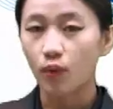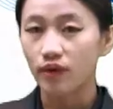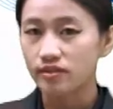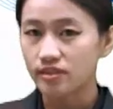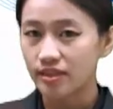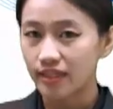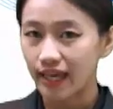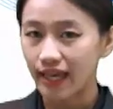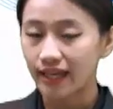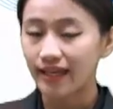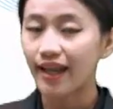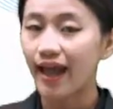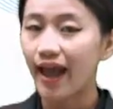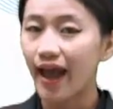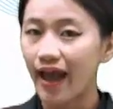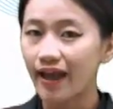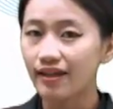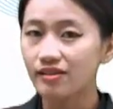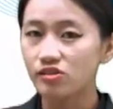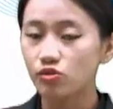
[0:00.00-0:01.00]
once again,
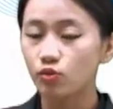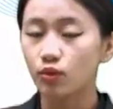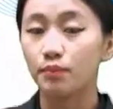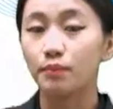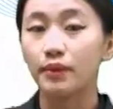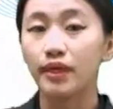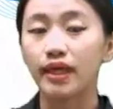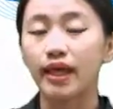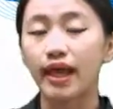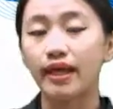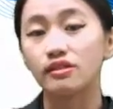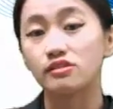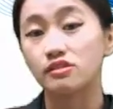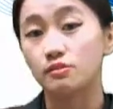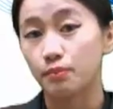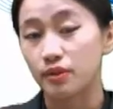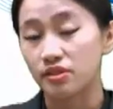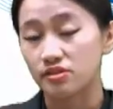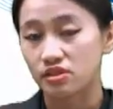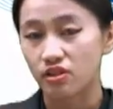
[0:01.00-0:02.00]
at would be at a
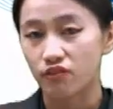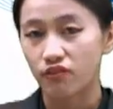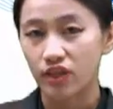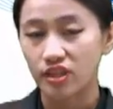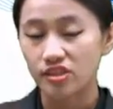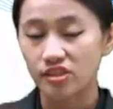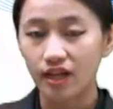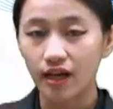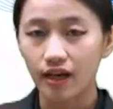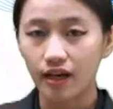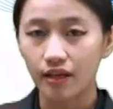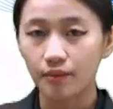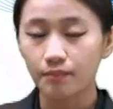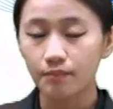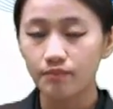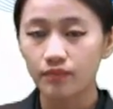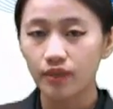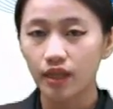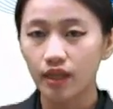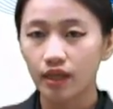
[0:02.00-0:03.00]
specific time.
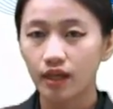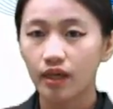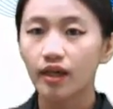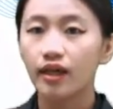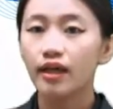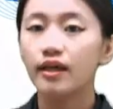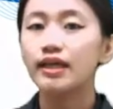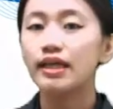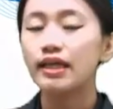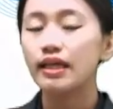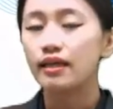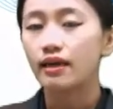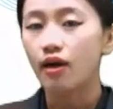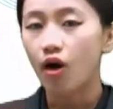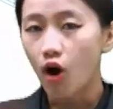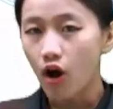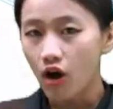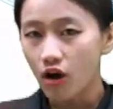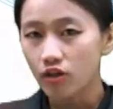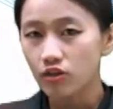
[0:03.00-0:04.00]

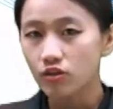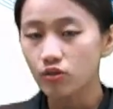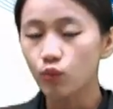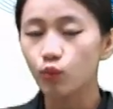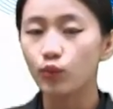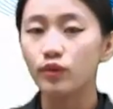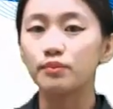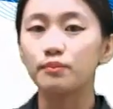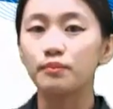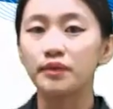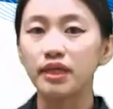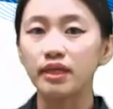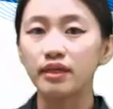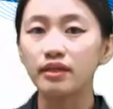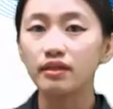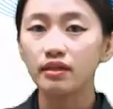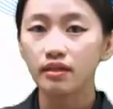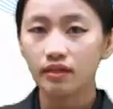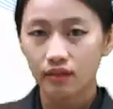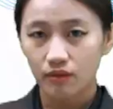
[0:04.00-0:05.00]
On would
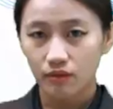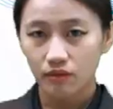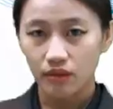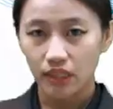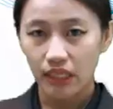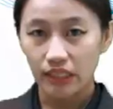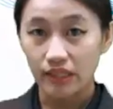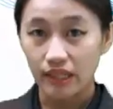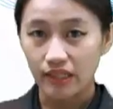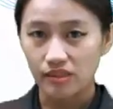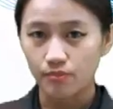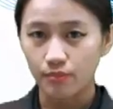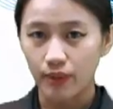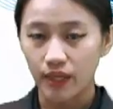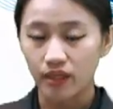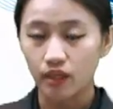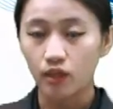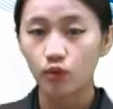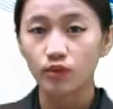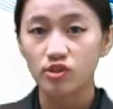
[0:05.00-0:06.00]
be, it gets
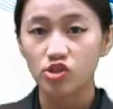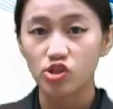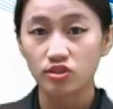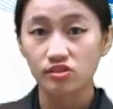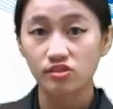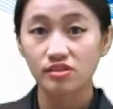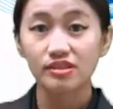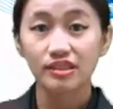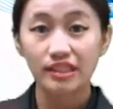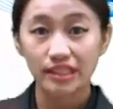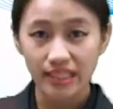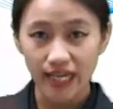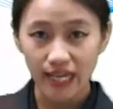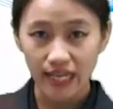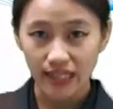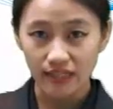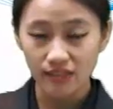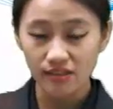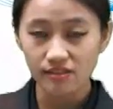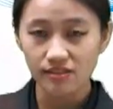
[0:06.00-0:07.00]
bigger, which is the
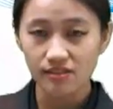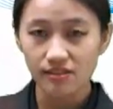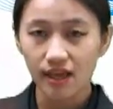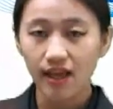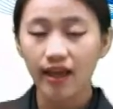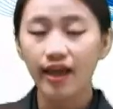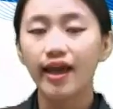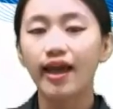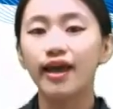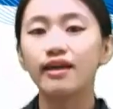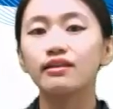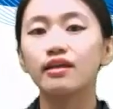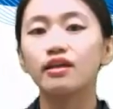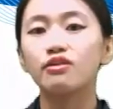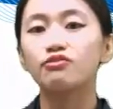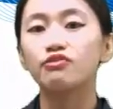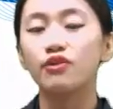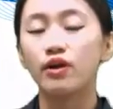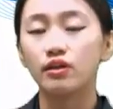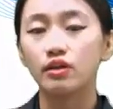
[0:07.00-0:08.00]
days, and
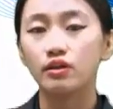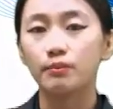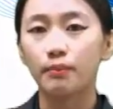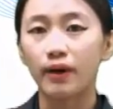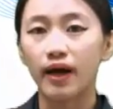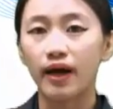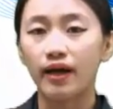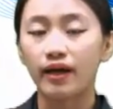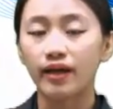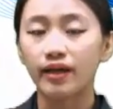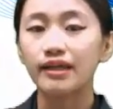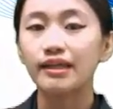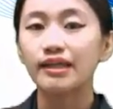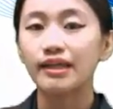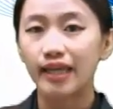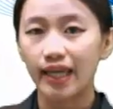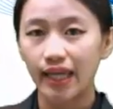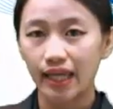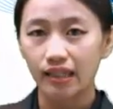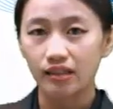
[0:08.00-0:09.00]
then followed by
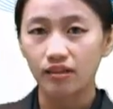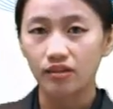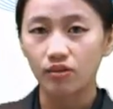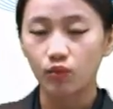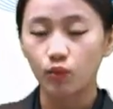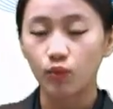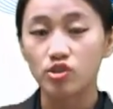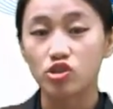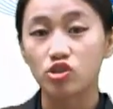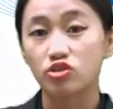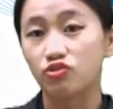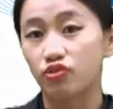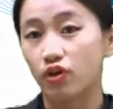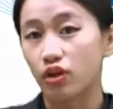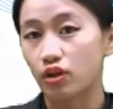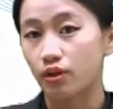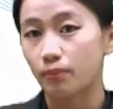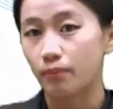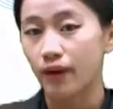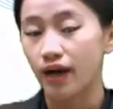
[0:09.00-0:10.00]
in, which is
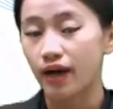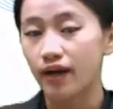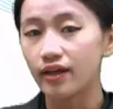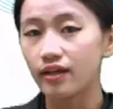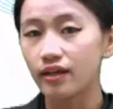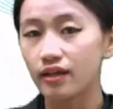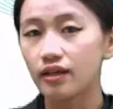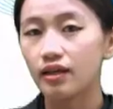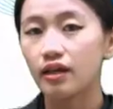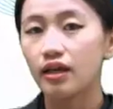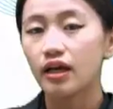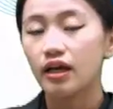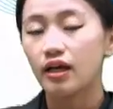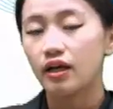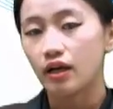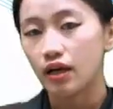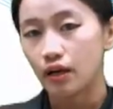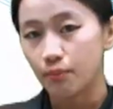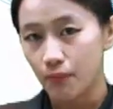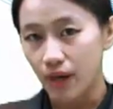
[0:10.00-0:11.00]
followed by
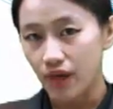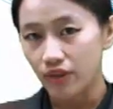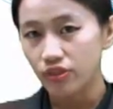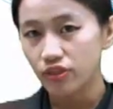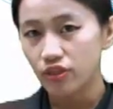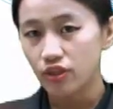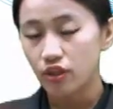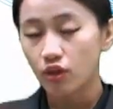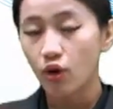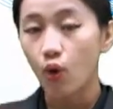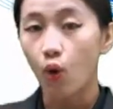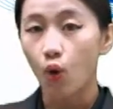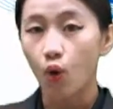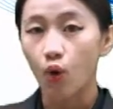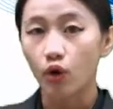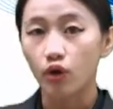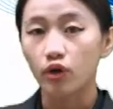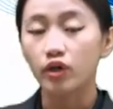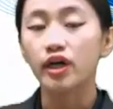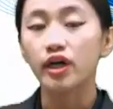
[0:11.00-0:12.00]
a month
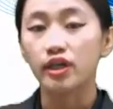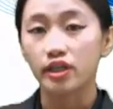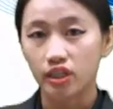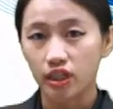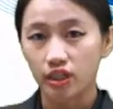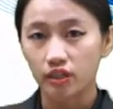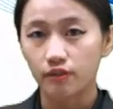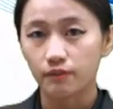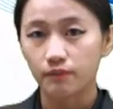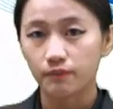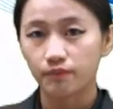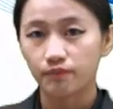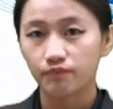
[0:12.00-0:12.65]
or a year.